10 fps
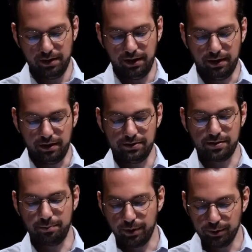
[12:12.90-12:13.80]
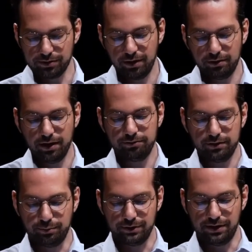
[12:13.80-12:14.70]
Uh, it's the most
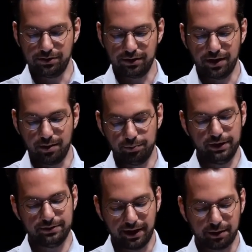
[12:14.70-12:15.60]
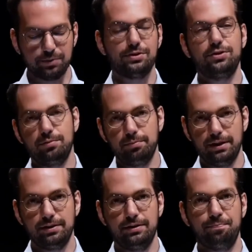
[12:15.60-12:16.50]
low-level and potentially complex acquisition
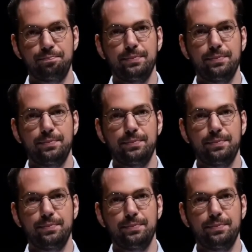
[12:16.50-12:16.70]
method.